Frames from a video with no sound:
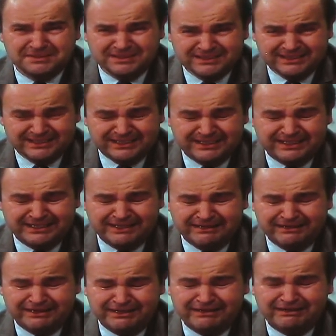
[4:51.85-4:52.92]

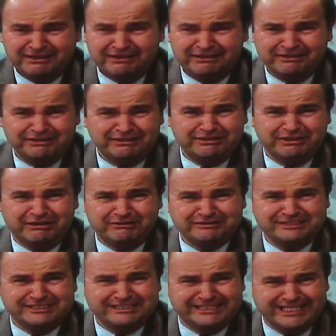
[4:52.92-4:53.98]
You
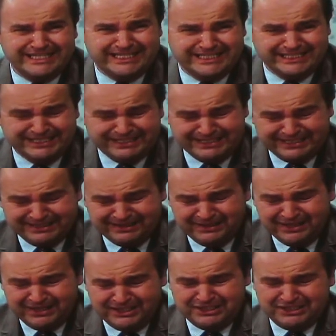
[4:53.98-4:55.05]
don't sing
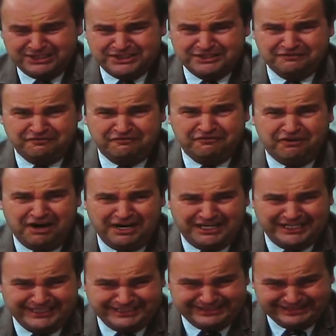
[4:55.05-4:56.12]
it, you
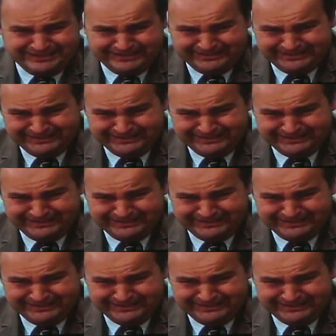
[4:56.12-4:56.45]
fought it.